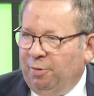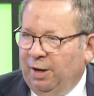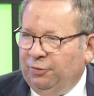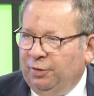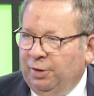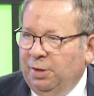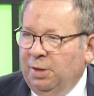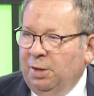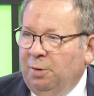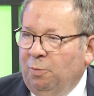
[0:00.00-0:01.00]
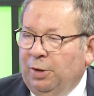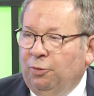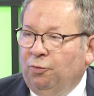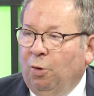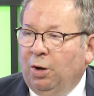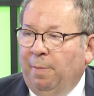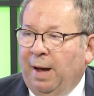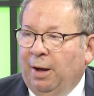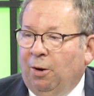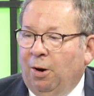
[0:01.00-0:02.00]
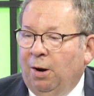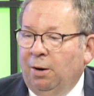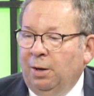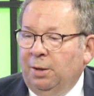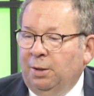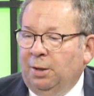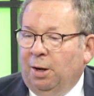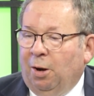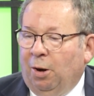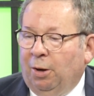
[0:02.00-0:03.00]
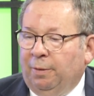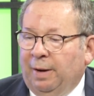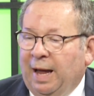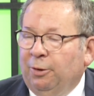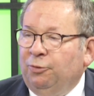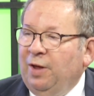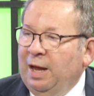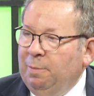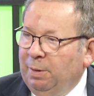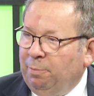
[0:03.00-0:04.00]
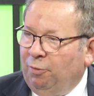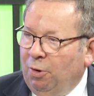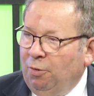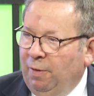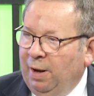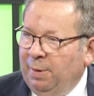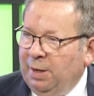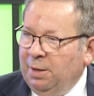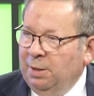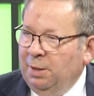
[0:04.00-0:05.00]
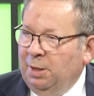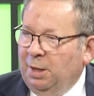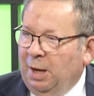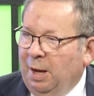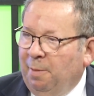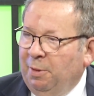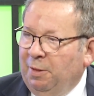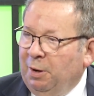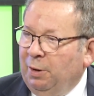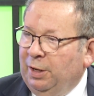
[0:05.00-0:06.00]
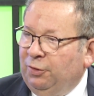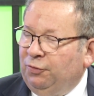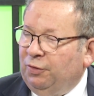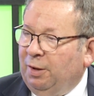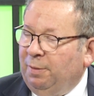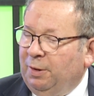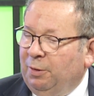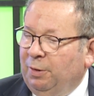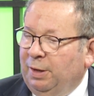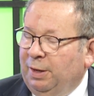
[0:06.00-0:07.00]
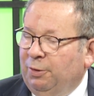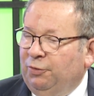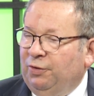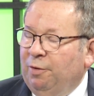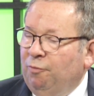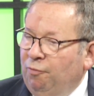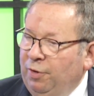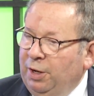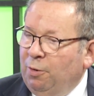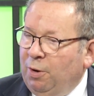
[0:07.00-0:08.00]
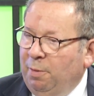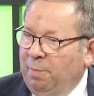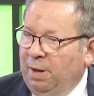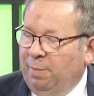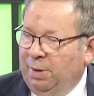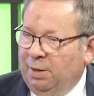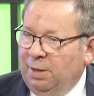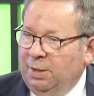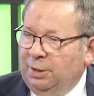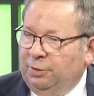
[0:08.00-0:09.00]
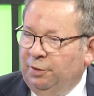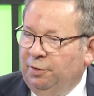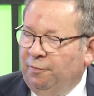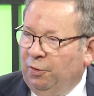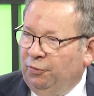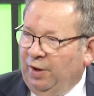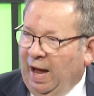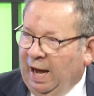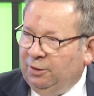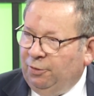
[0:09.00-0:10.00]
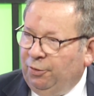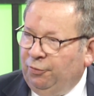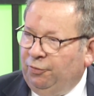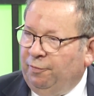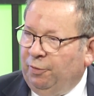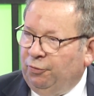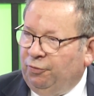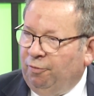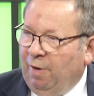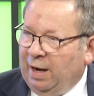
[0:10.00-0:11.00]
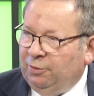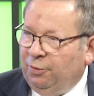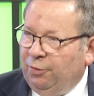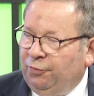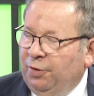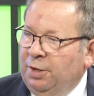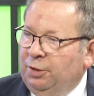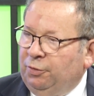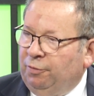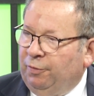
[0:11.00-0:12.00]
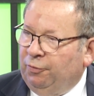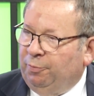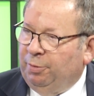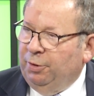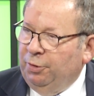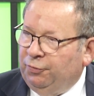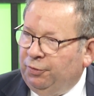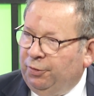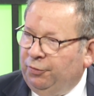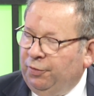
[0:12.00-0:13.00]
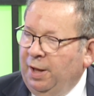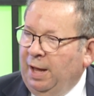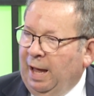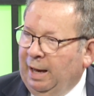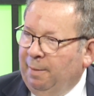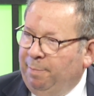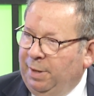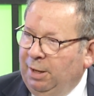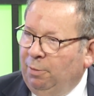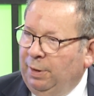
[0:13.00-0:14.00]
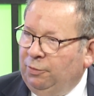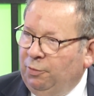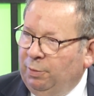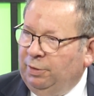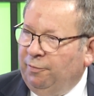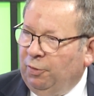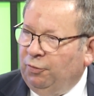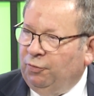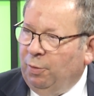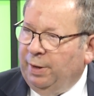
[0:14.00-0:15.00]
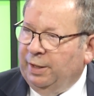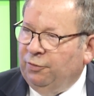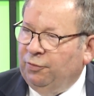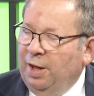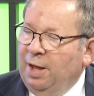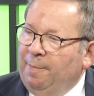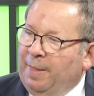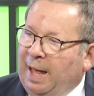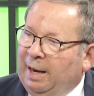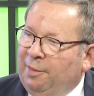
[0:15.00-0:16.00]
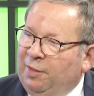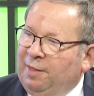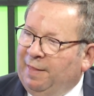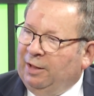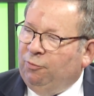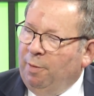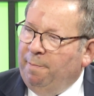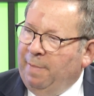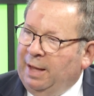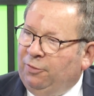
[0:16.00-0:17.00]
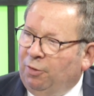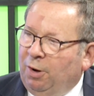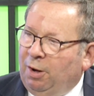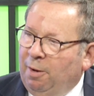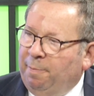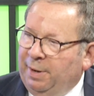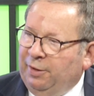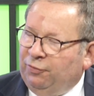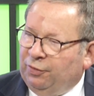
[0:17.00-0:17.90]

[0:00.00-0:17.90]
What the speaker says: present. When you talk about our entertainment programming, there is a real commitment to diverse actors, diverse directors, diverse producers, and appealing to a diverse audience. And I think that's what makes our company